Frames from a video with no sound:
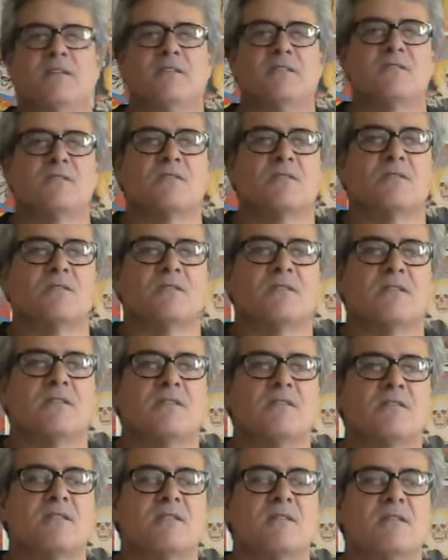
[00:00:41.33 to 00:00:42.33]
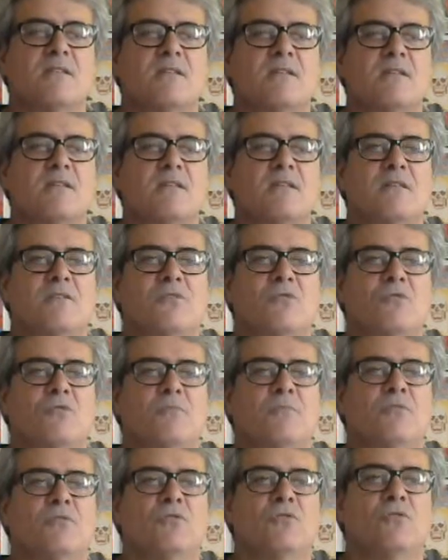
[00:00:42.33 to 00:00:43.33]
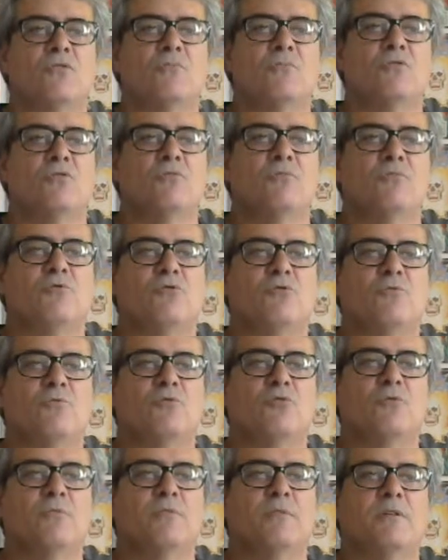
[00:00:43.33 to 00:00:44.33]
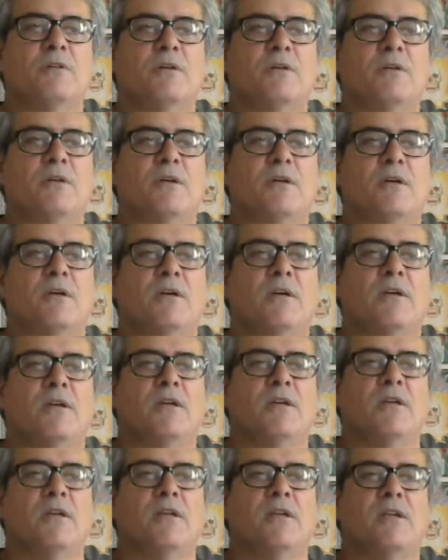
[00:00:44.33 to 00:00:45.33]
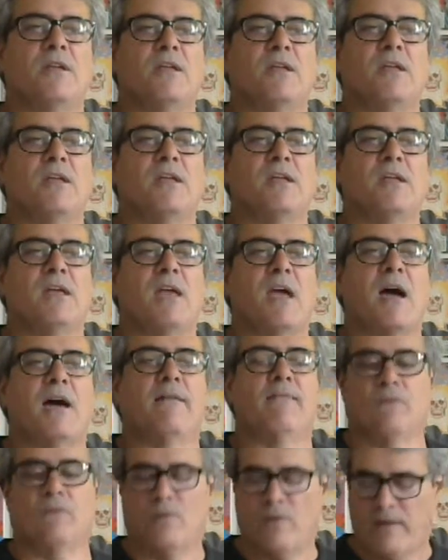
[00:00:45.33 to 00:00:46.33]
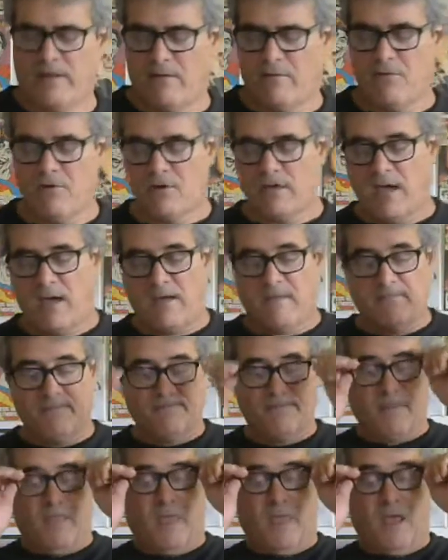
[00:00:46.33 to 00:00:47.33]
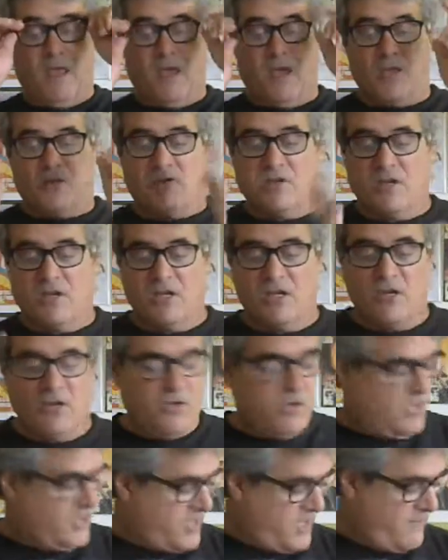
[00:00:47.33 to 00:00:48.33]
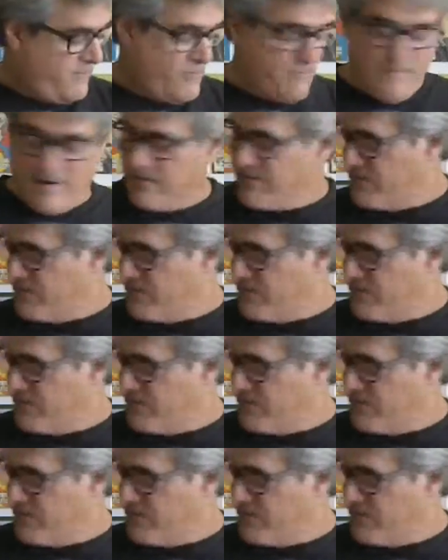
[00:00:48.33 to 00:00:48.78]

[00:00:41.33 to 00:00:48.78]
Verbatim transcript: So let's see. Nope, nope, nope, nope, nope. Yeah, right. Okay. So I'm going to give you my